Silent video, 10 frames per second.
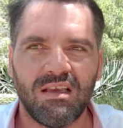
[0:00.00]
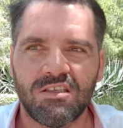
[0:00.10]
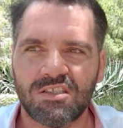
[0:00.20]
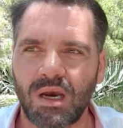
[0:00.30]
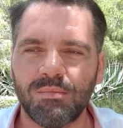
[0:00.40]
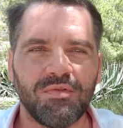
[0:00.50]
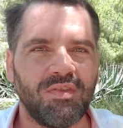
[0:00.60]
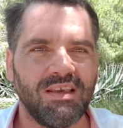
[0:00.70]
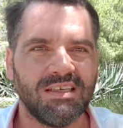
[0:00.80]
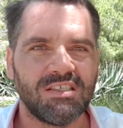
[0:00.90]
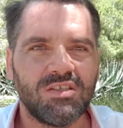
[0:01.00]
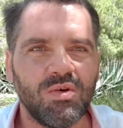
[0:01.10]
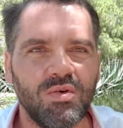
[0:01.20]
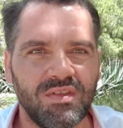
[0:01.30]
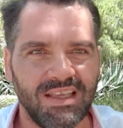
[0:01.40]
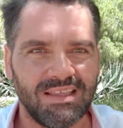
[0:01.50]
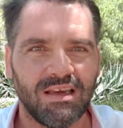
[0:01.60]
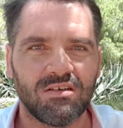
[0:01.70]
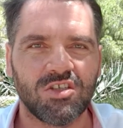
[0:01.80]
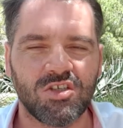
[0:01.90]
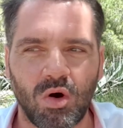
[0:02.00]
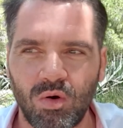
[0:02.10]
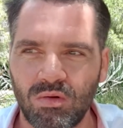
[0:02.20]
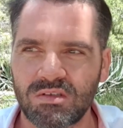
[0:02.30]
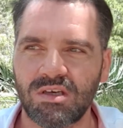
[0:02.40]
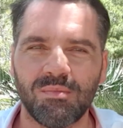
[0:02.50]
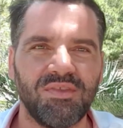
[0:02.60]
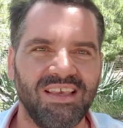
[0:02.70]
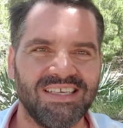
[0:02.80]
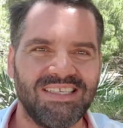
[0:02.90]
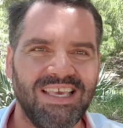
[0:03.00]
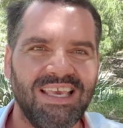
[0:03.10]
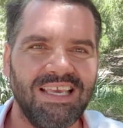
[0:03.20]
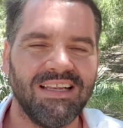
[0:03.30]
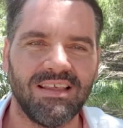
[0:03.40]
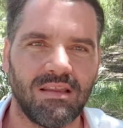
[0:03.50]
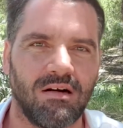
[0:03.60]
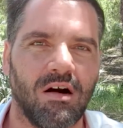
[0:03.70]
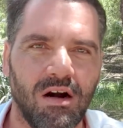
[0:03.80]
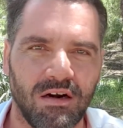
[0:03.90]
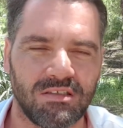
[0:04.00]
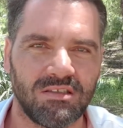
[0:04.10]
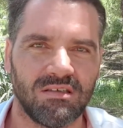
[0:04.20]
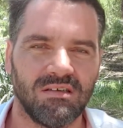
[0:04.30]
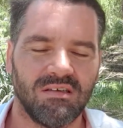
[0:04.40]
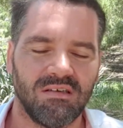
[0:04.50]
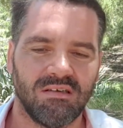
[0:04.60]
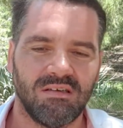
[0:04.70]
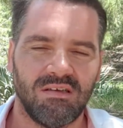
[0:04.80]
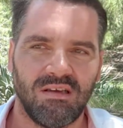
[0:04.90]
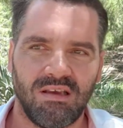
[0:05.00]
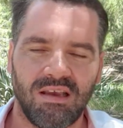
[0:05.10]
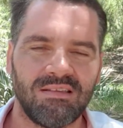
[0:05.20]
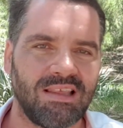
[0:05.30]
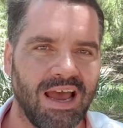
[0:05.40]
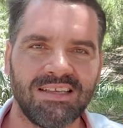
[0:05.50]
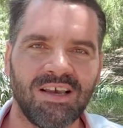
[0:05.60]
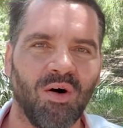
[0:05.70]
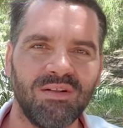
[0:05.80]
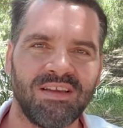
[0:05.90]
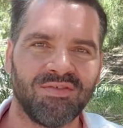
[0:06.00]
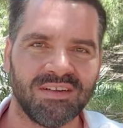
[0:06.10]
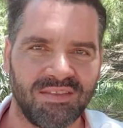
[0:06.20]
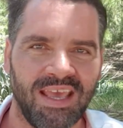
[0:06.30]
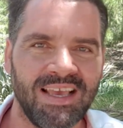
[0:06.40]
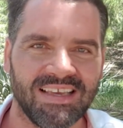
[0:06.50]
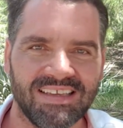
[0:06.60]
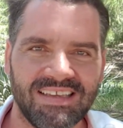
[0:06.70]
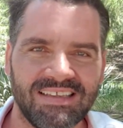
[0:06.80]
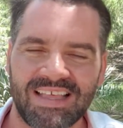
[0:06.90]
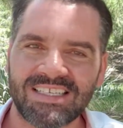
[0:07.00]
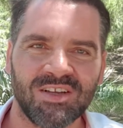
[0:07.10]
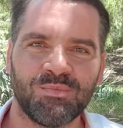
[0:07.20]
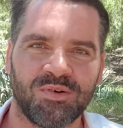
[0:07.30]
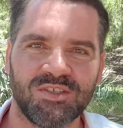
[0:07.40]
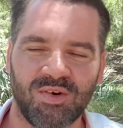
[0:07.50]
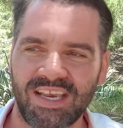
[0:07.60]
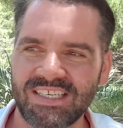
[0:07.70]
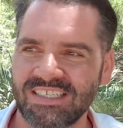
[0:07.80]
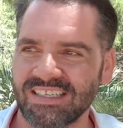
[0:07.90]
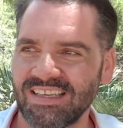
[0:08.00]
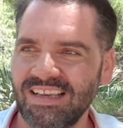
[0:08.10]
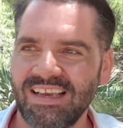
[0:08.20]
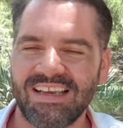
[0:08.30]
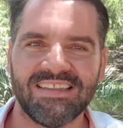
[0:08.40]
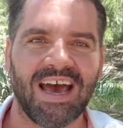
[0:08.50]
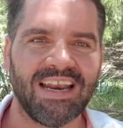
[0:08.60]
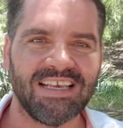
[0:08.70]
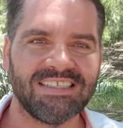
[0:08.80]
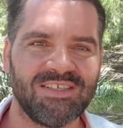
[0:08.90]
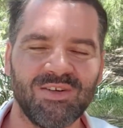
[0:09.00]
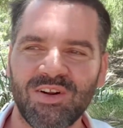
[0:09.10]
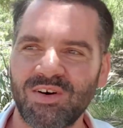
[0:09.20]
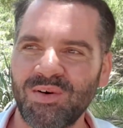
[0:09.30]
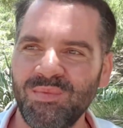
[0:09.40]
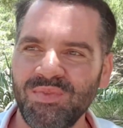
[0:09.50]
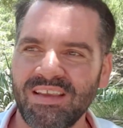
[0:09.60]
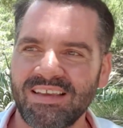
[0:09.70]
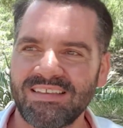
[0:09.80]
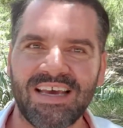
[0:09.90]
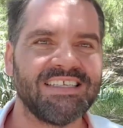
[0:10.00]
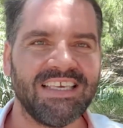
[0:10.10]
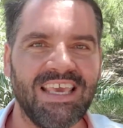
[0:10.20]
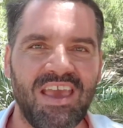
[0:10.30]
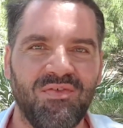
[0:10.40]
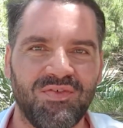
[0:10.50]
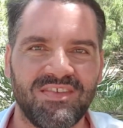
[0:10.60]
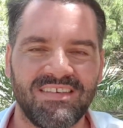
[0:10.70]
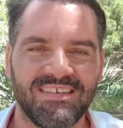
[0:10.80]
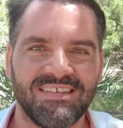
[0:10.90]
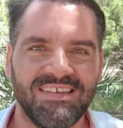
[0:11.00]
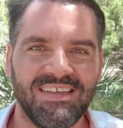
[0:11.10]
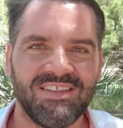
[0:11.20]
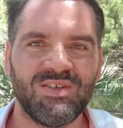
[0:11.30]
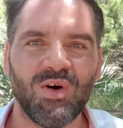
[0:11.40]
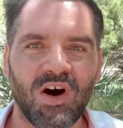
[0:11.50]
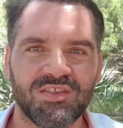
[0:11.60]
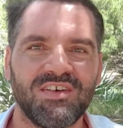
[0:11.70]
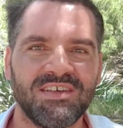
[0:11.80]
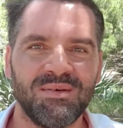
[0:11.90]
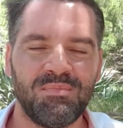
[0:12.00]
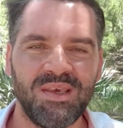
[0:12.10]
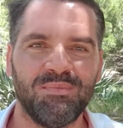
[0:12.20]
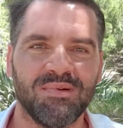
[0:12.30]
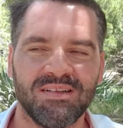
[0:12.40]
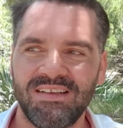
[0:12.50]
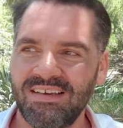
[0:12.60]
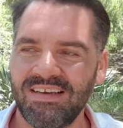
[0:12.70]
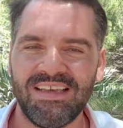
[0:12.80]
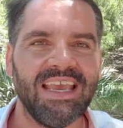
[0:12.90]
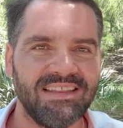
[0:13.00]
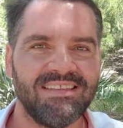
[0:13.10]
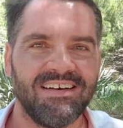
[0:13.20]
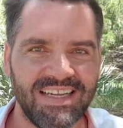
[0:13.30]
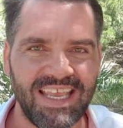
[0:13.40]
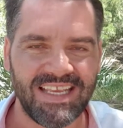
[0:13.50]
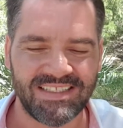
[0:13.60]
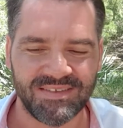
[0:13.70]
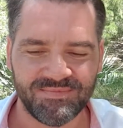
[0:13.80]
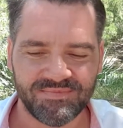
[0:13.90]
something is soothing their soul, something is healing their heart. And that is a whole different thing. That is not persuasion. That is, that is a gift to other people in their need.